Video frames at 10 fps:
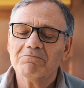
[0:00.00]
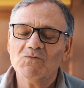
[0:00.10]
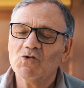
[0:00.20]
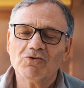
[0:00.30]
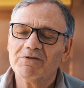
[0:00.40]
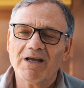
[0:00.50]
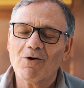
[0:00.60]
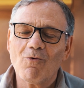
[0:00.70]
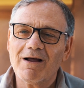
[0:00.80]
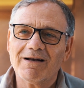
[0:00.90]
Don't think
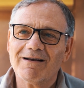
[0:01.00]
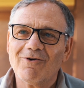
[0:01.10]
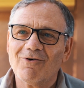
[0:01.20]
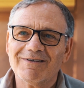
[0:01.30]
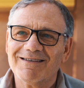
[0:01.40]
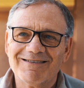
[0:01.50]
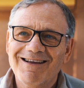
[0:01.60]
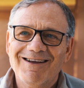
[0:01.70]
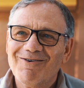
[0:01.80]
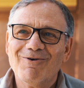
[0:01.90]
one,
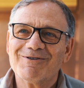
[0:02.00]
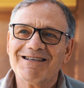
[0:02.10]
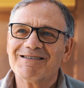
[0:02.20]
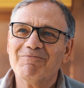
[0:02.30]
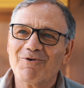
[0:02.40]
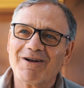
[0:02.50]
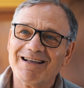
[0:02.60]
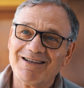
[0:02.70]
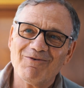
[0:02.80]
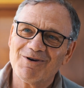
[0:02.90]
what is
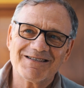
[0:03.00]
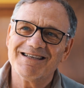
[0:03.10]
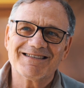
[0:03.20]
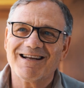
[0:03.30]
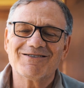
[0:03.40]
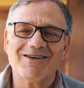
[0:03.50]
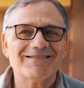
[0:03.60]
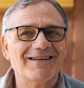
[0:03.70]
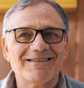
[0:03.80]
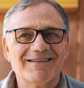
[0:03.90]
Burrata, what is
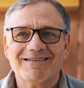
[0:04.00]
Stracciatella?